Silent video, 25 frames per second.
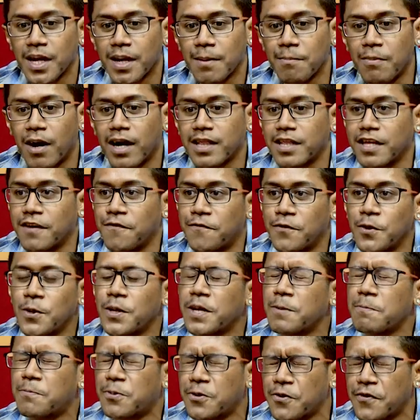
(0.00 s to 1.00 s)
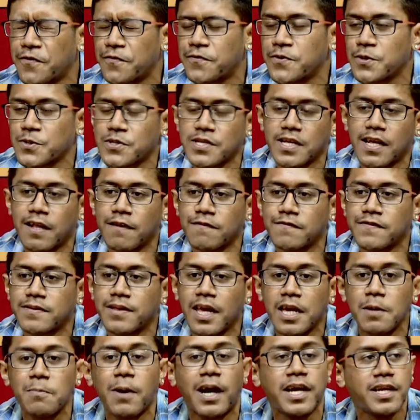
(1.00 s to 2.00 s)
But if you improve yourself
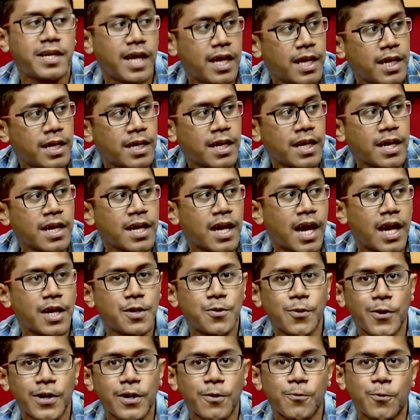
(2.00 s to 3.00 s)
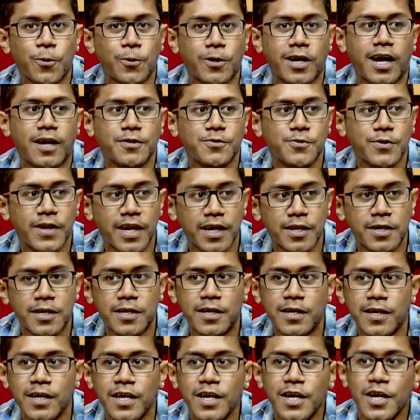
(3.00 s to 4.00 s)
day by day and doing work out
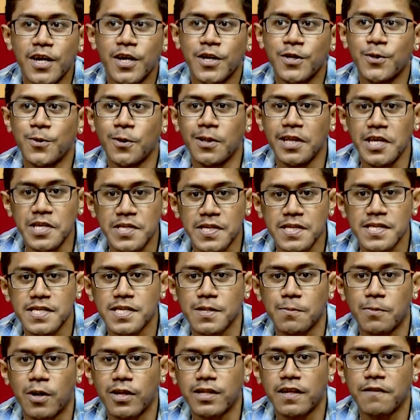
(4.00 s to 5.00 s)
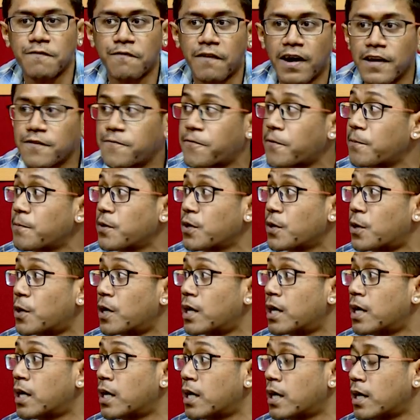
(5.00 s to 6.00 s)
together, you listen about that advice from
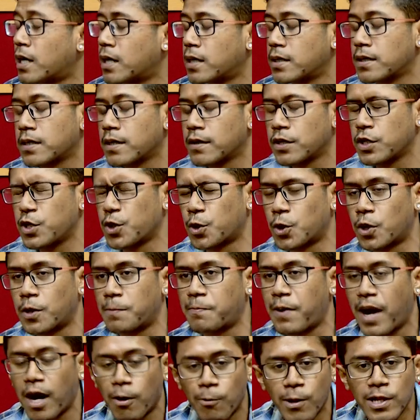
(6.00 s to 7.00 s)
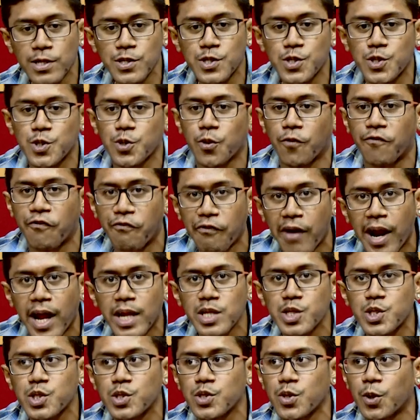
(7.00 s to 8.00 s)
your parents, your
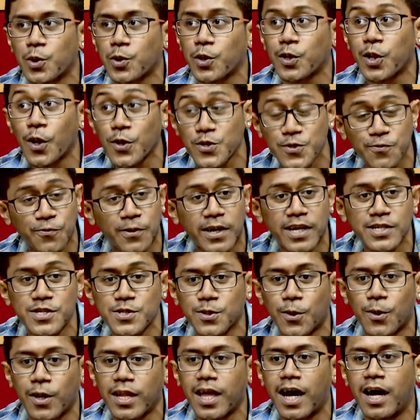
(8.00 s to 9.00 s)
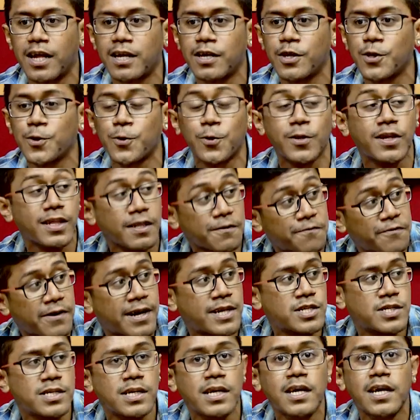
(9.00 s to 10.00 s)
friends, your close friends, or your
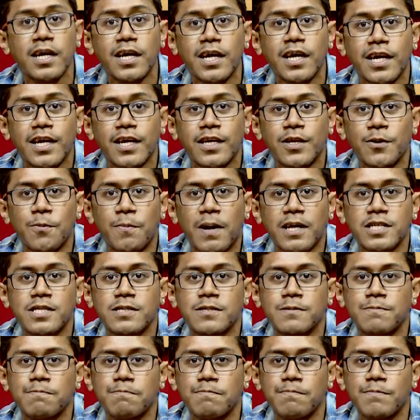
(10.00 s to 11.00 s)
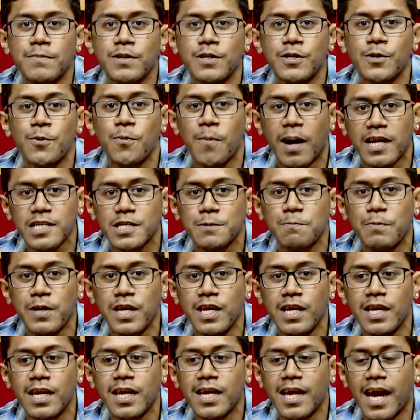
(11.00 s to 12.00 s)
girlfriends. You must
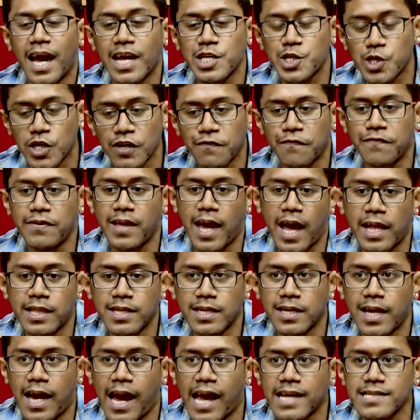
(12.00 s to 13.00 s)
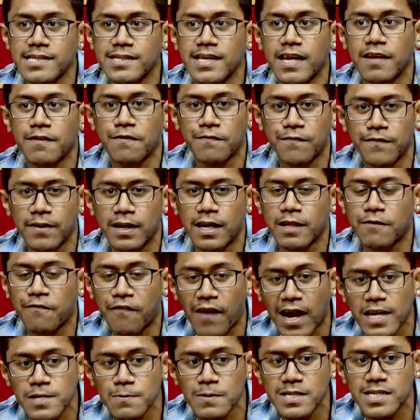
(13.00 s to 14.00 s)
be achieve that as the
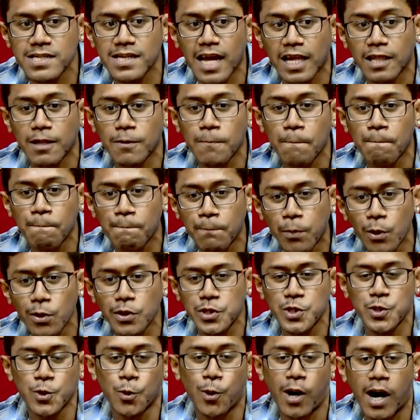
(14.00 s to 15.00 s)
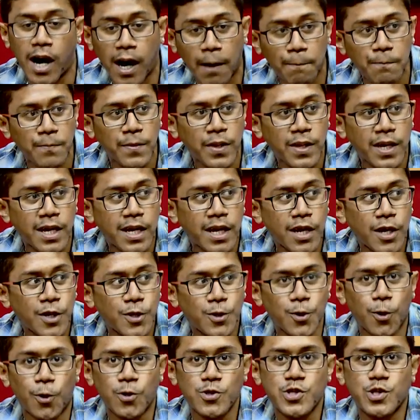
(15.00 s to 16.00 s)
advisements that build you up,
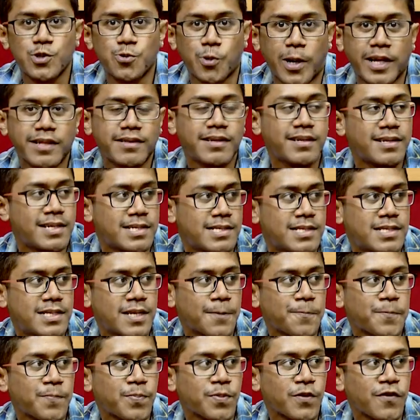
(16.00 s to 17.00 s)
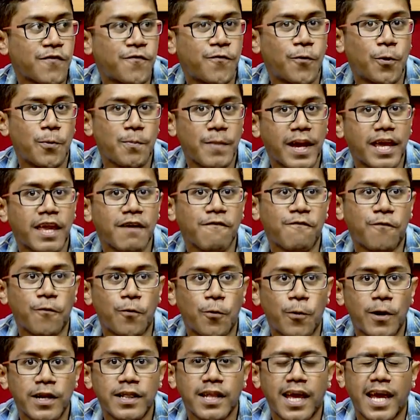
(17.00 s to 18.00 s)
your strengthness for making
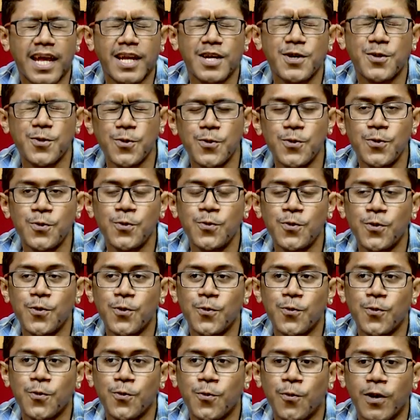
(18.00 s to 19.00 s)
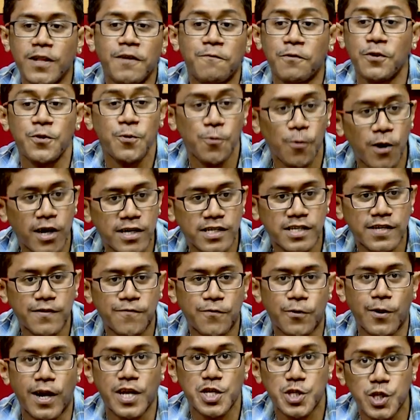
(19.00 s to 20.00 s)
forward and do whatever you want
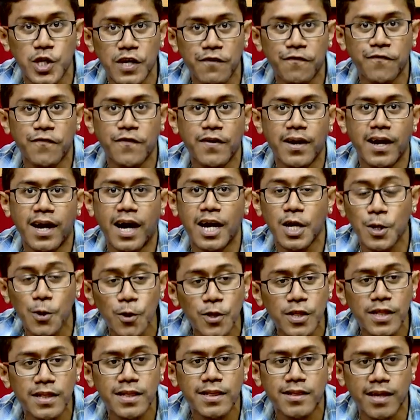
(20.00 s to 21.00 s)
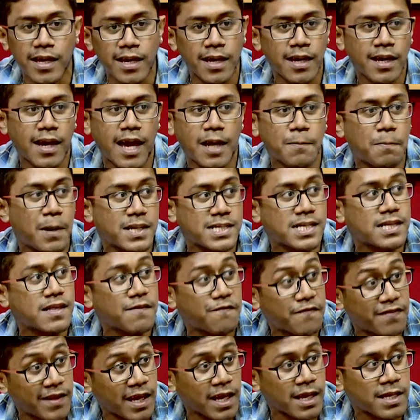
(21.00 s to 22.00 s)
for achieve a good thing and positive
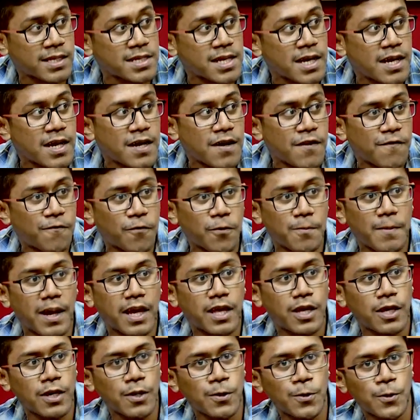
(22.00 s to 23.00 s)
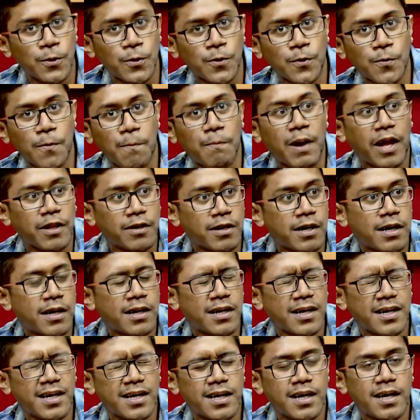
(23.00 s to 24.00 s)
things for make you better
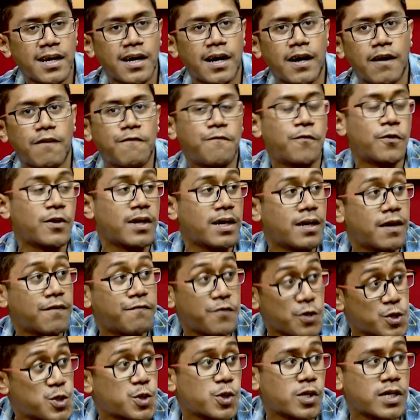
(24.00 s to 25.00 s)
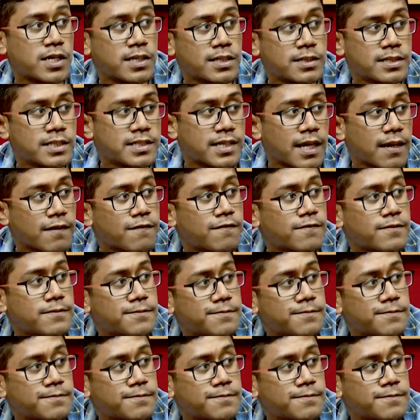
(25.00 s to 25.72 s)
for the future itself.